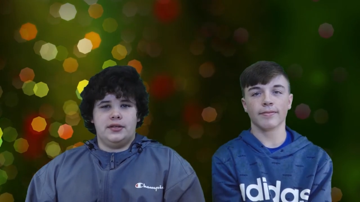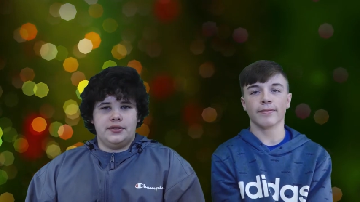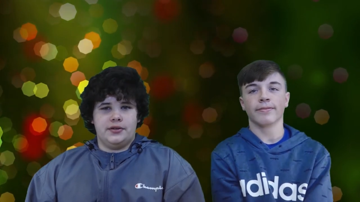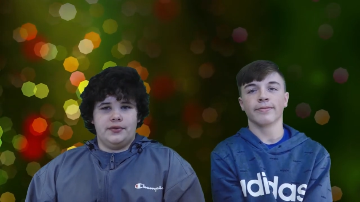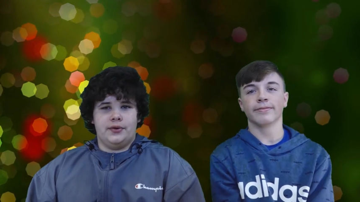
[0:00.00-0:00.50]

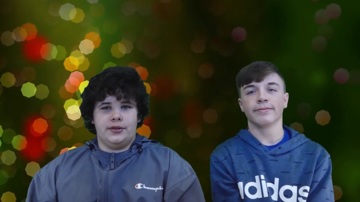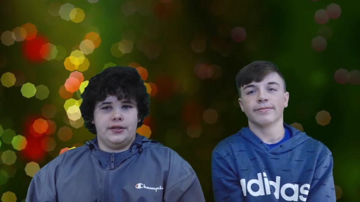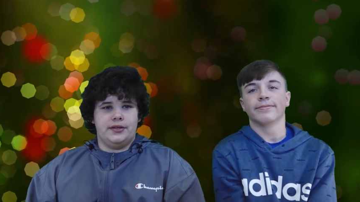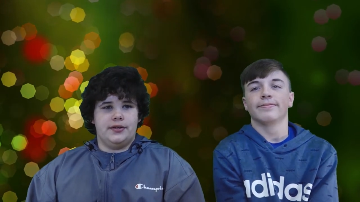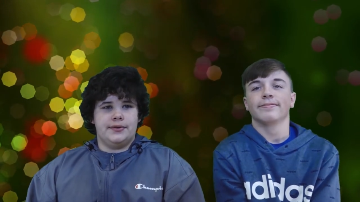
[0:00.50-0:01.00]
Speaker 1: teacher for
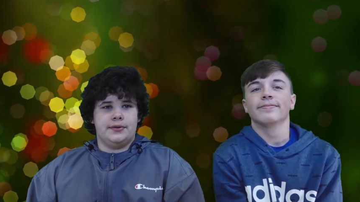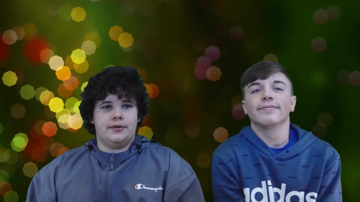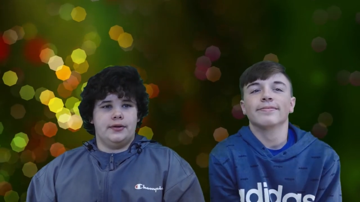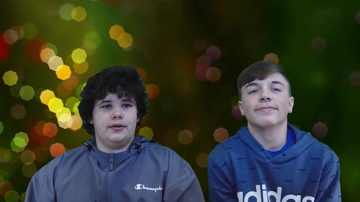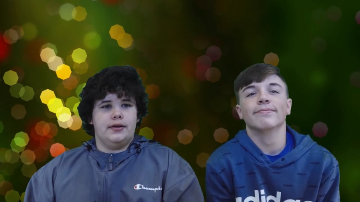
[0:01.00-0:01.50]
details
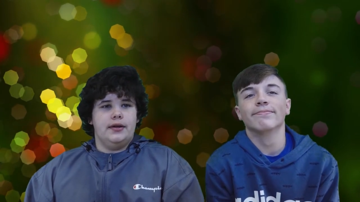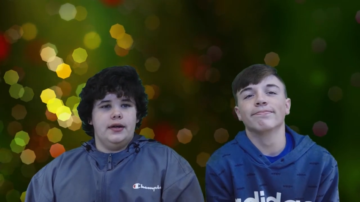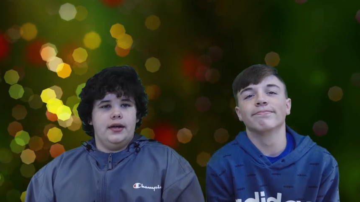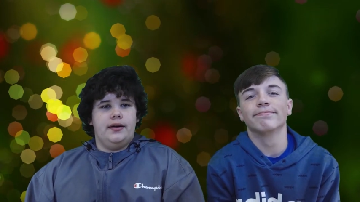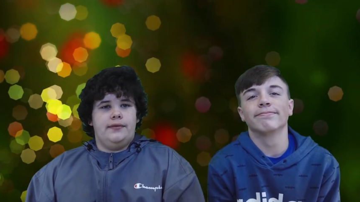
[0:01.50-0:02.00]
or
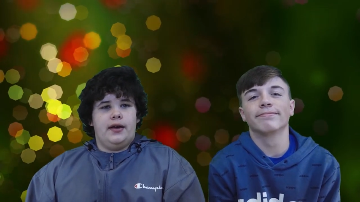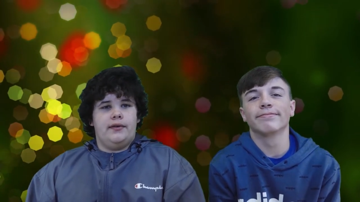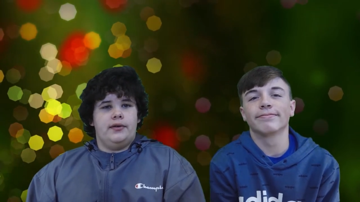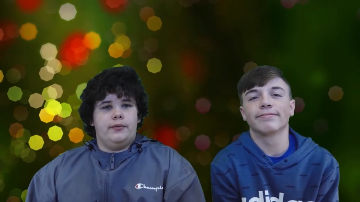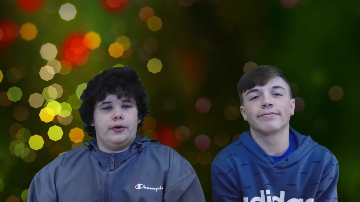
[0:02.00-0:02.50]
if you
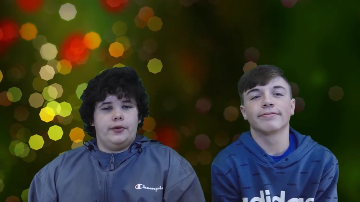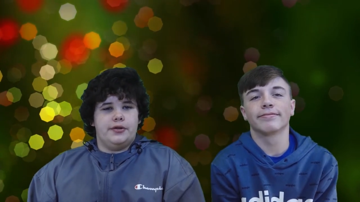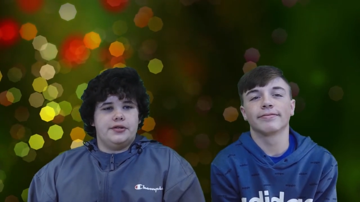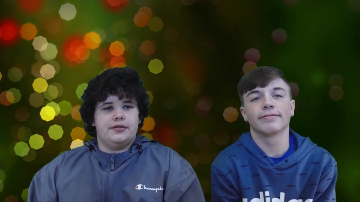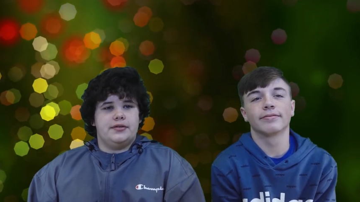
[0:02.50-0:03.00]
have any more
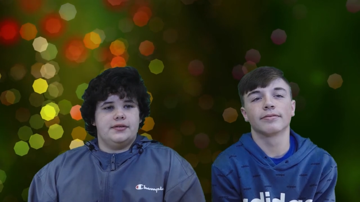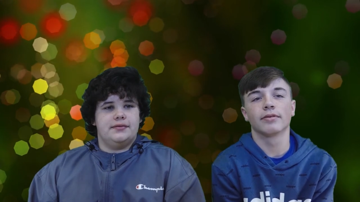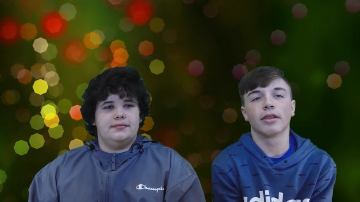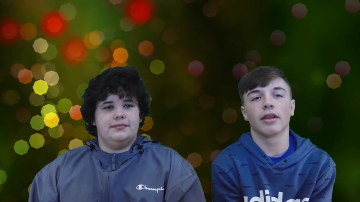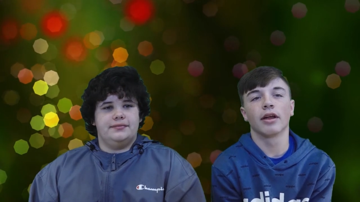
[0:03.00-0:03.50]
questions.
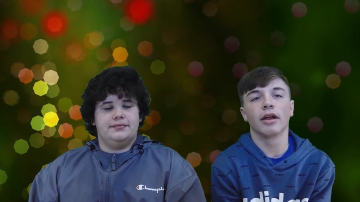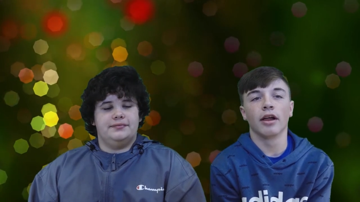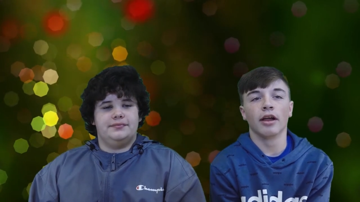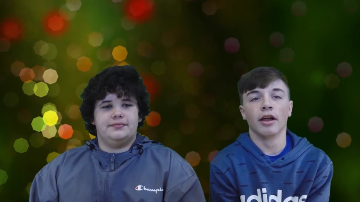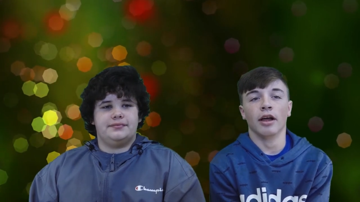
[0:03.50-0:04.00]

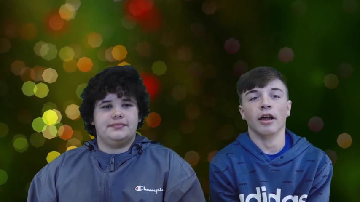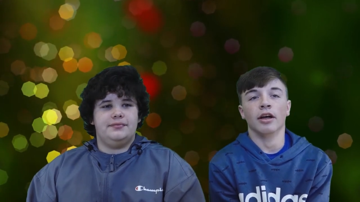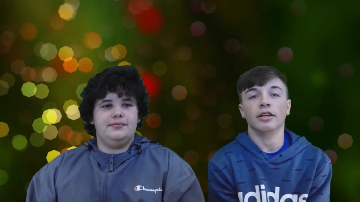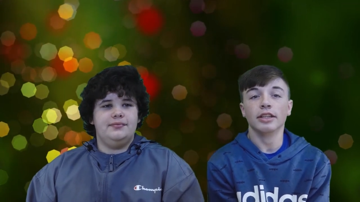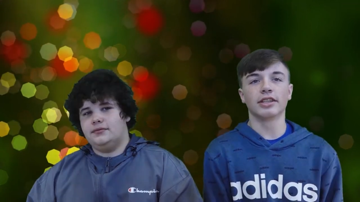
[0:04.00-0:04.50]

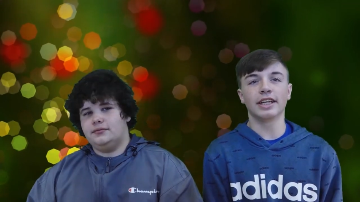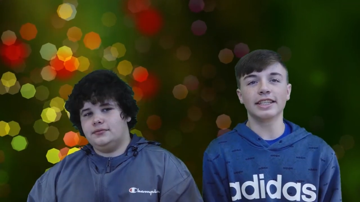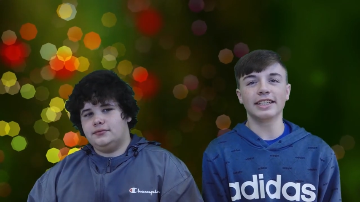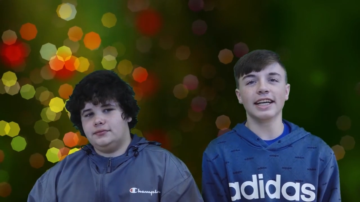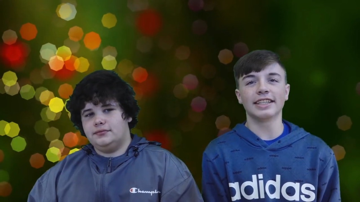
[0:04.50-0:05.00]

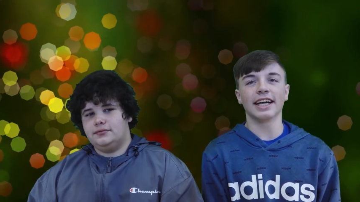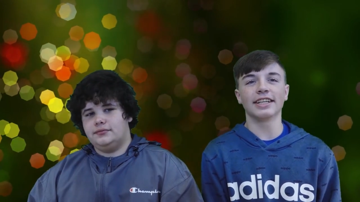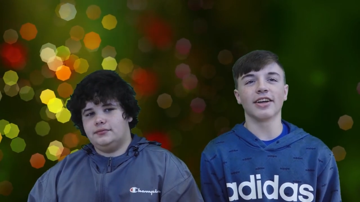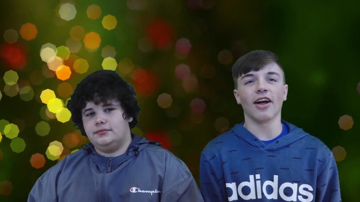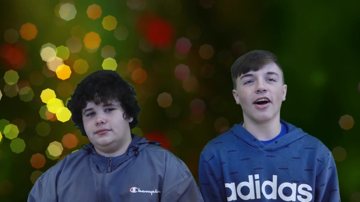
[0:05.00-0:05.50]
DC is getting
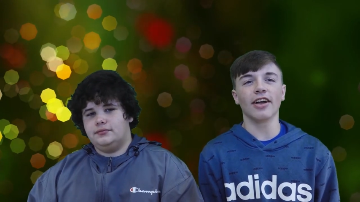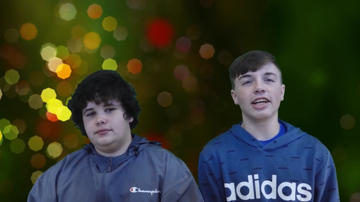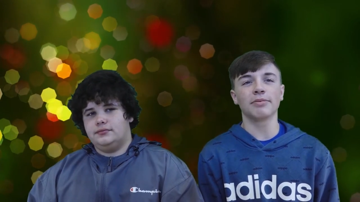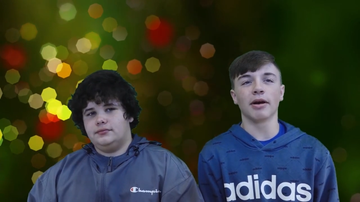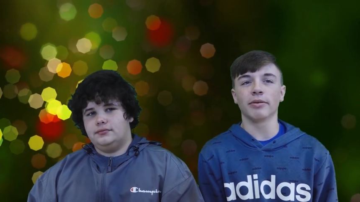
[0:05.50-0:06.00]
to the
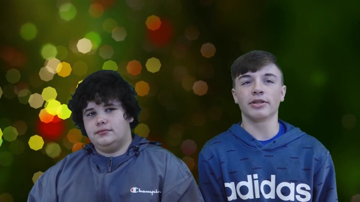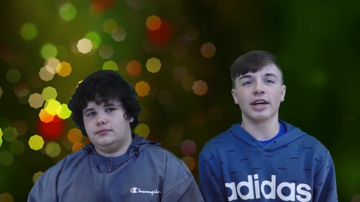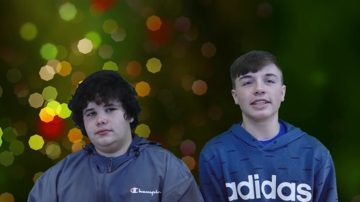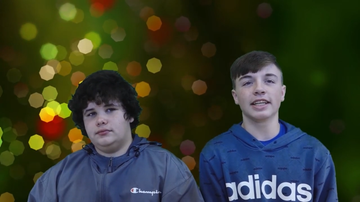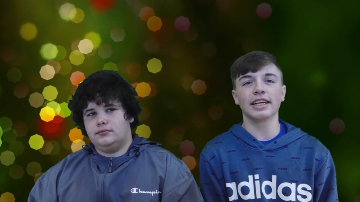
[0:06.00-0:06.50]
holiday
Speaker 2: spirit with
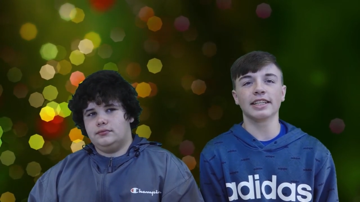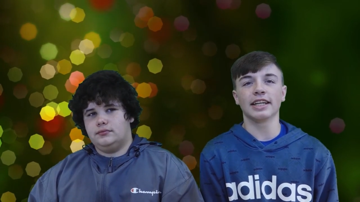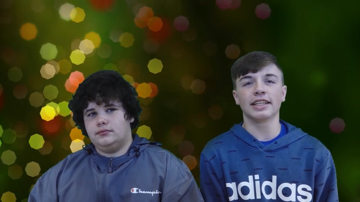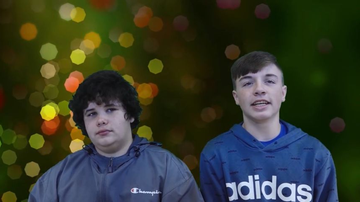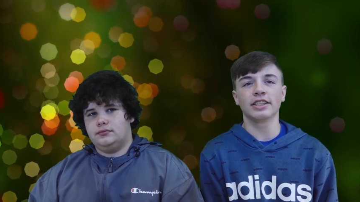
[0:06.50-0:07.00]
dress days
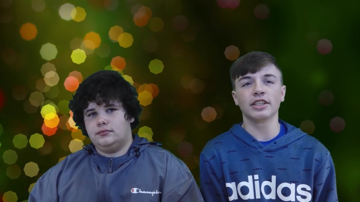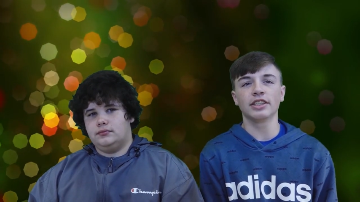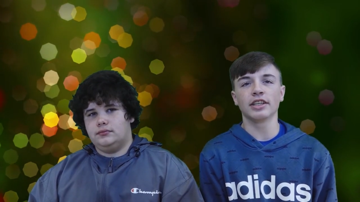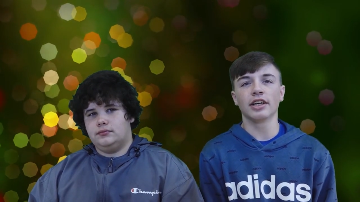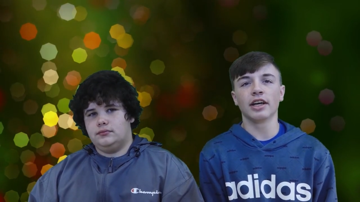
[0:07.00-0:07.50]
that
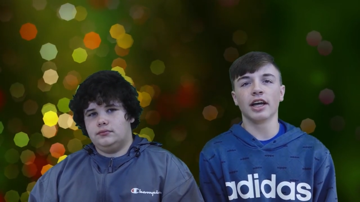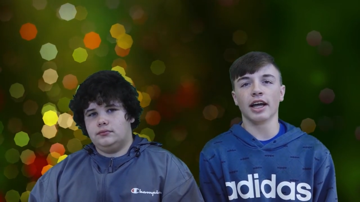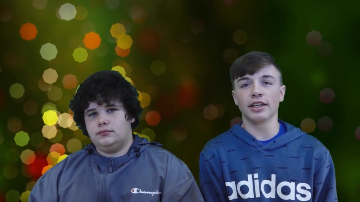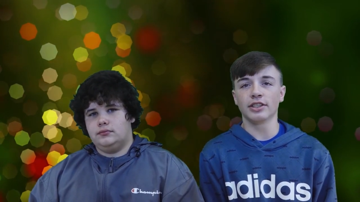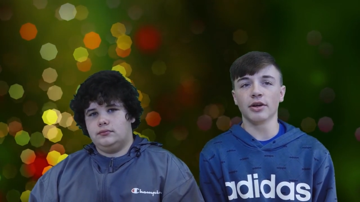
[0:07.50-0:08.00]
teachers
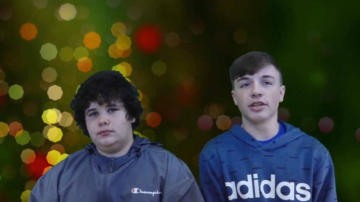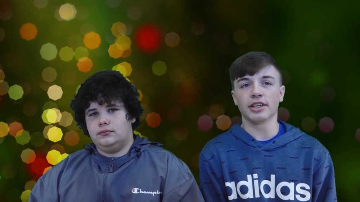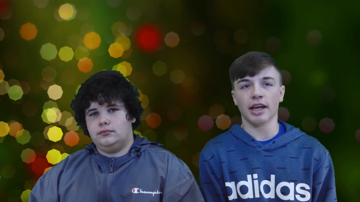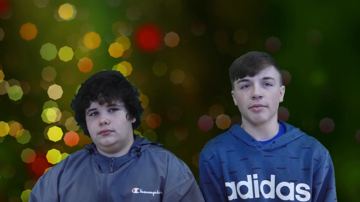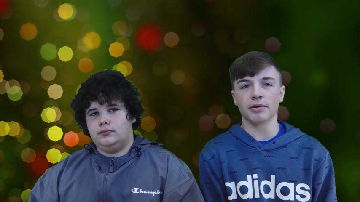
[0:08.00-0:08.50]
and students
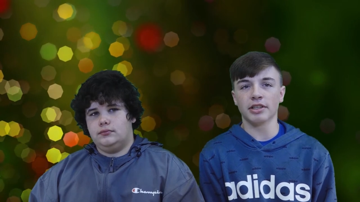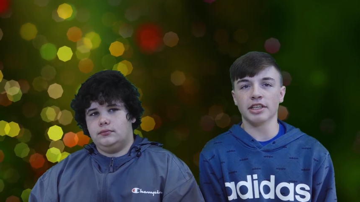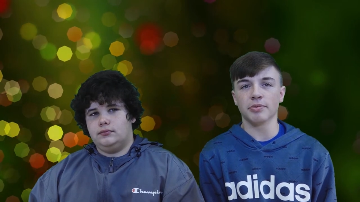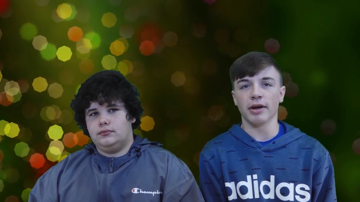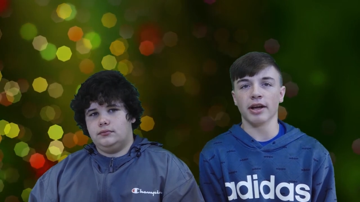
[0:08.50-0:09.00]
can
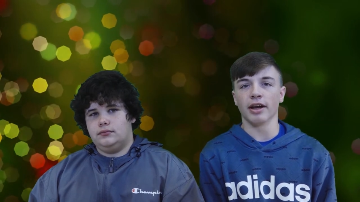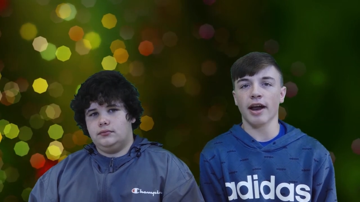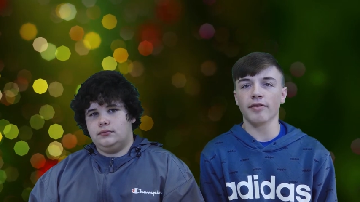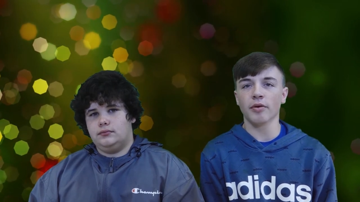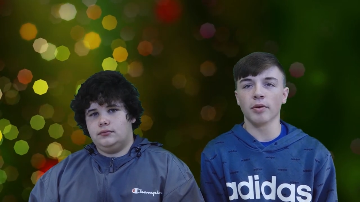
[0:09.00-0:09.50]
participate in.
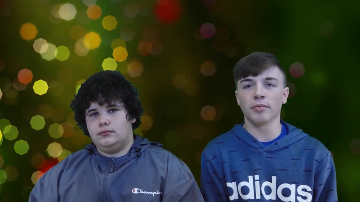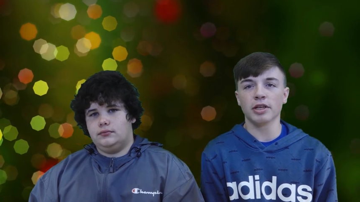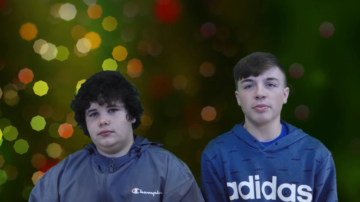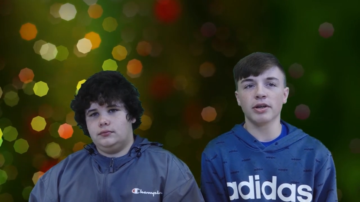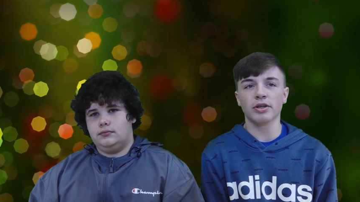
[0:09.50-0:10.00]
Everyone
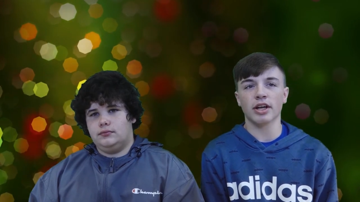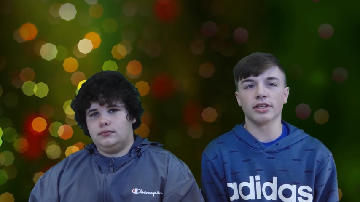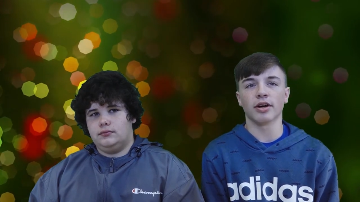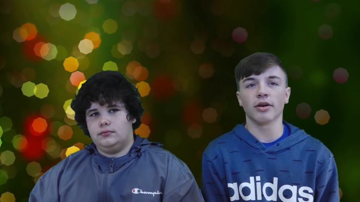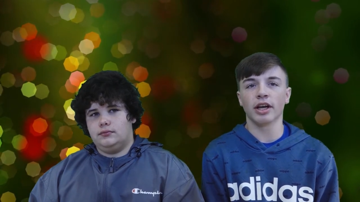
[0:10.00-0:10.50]
must be in
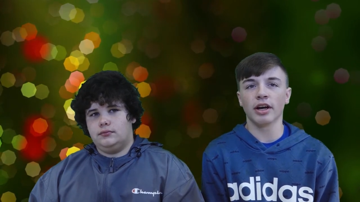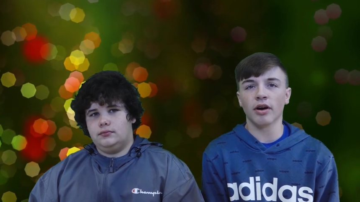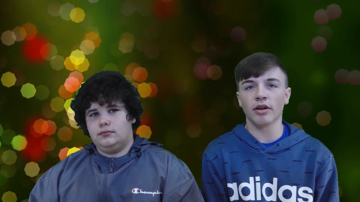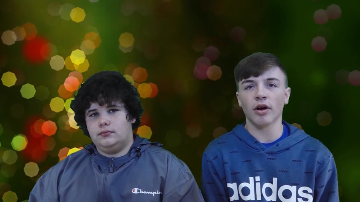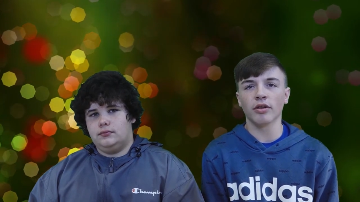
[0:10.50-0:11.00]
dress code. Here
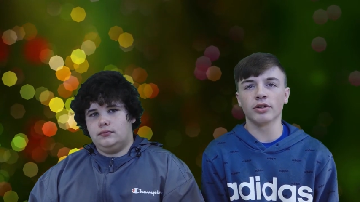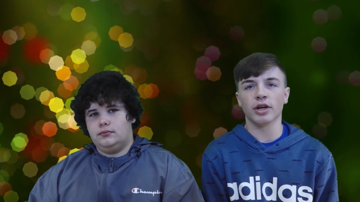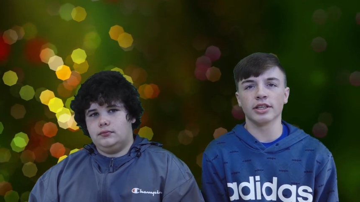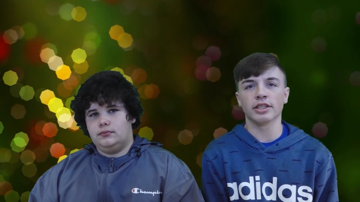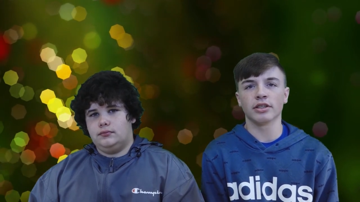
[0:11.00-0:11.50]
are all the dress